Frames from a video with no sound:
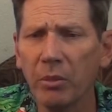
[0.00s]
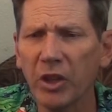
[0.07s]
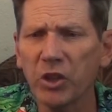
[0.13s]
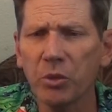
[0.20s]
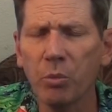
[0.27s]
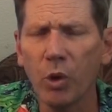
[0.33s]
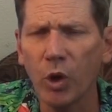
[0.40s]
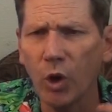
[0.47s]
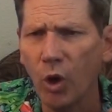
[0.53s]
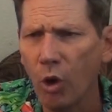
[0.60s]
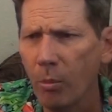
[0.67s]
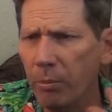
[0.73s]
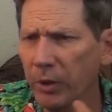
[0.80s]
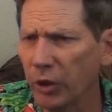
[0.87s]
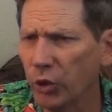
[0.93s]
much more
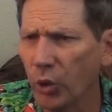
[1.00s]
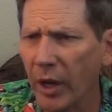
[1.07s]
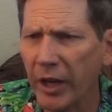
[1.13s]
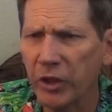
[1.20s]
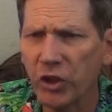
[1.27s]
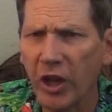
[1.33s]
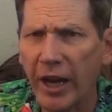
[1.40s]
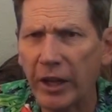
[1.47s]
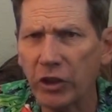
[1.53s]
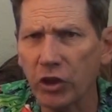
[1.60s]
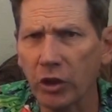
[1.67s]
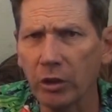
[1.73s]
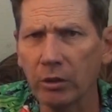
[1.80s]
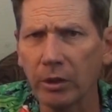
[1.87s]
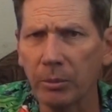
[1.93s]
open
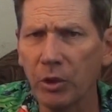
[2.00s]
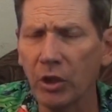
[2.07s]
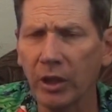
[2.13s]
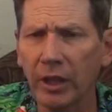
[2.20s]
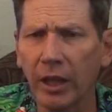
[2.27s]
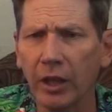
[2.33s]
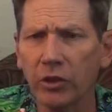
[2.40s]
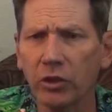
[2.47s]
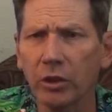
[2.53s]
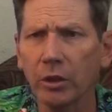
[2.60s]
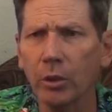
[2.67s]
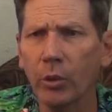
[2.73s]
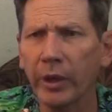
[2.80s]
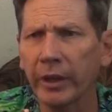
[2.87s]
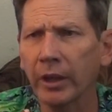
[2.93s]
transactional communication
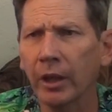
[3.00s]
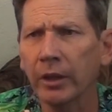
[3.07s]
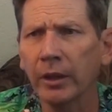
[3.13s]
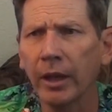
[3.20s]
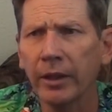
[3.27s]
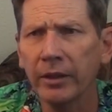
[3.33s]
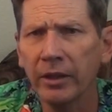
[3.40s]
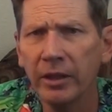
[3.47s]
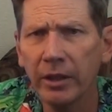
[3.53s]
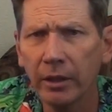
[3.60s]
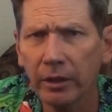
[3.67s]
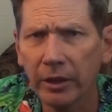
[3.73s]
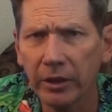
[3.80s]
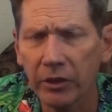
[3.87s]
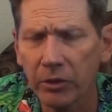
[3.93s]
going on, not
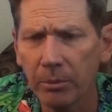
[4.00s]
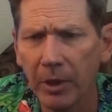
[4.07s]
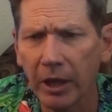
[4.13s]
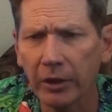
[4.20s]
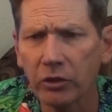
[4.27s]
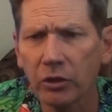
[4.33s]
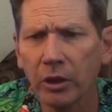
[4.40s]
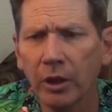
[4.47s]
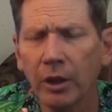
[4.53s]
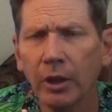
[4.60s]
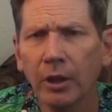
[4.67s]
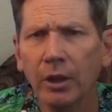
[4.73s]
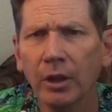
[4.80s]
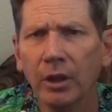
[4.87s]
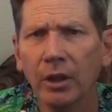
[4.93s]
nearly as much
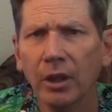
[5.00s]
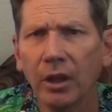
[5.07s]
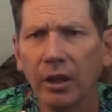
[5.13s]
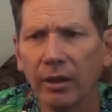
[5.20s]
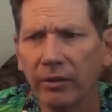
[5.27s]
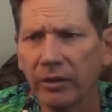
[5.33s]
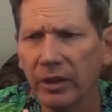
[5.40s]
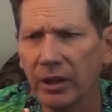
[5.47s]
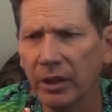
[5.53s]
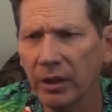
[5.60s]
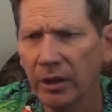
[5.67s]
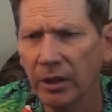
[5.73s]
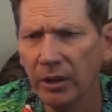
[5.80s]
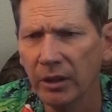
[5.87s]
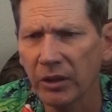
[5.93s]
of the
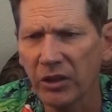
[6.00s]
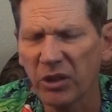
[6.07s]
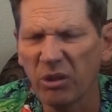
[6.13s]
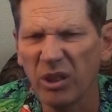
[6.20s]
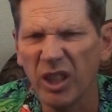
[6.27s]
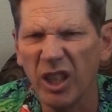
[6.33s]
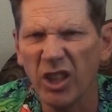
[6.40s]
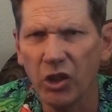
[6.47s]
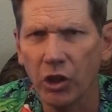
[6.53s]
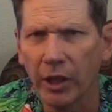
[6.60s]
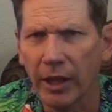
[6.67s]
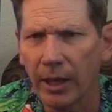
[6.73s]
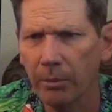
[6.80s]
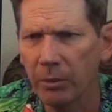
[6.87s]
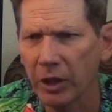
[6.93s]

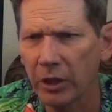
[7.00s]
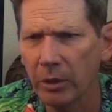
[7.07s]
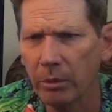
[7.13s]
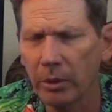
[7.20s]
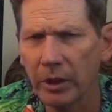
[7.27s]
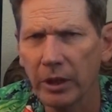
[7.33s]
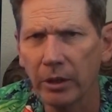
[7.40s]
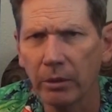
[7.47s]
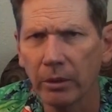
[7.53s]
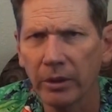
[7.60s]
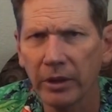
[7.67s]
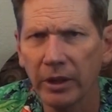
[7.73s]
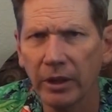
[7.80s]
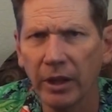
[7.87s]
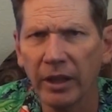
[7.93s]
strategic ambiguity or
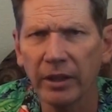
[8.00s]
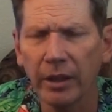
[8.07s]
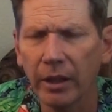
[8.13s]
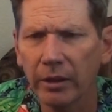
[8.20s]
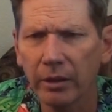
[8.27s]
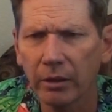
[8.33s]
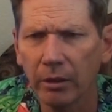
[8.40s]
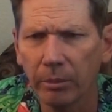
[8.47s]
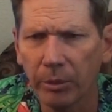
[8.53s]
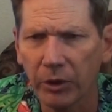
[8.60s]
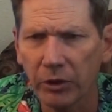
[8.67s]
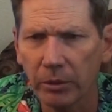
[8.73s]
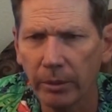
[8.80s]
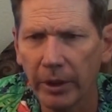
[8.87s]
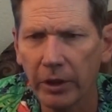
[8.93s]
the unethical
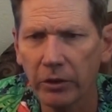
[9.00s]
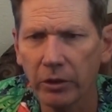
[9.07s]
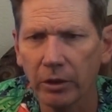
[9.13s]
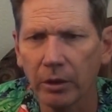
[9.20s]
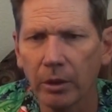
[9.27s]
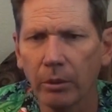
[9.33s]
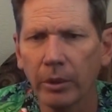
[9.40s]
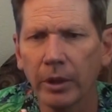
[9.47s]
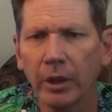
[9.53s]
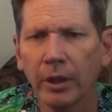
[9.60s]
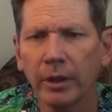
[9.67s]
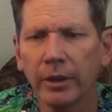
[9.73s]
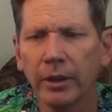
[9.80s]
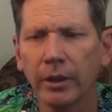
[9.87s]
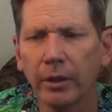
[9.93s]
persuasion going
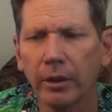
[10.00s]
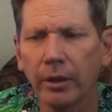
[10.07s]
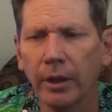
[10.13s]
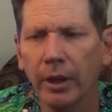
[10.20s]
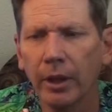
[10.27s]
on here.